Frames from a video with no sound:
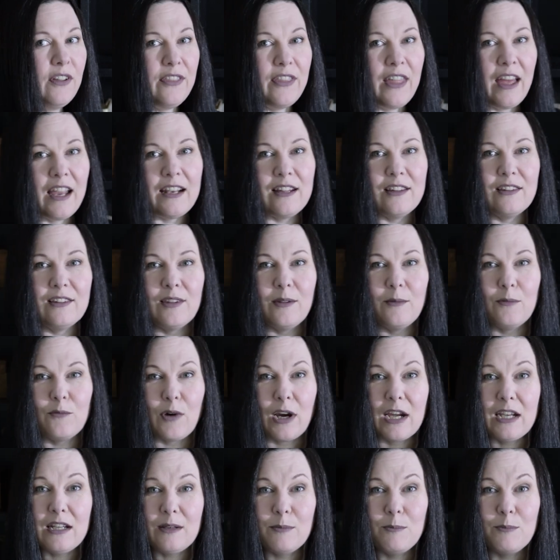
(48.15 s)
that is
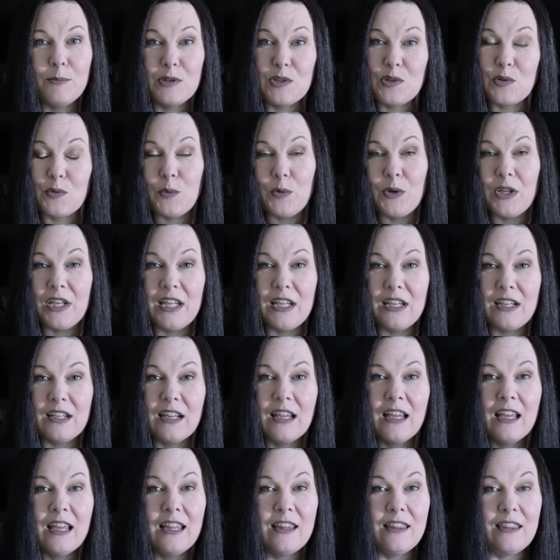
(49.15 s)
right between
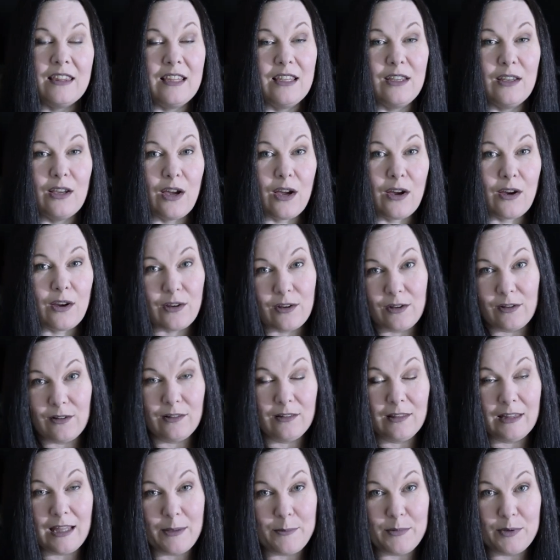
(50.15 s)
the
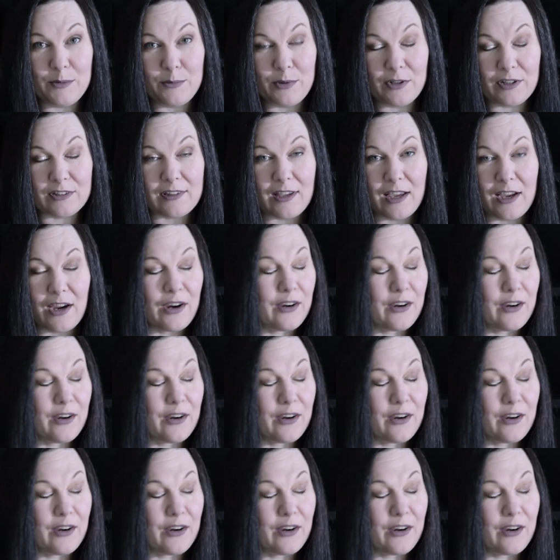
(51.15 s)
Laymon books I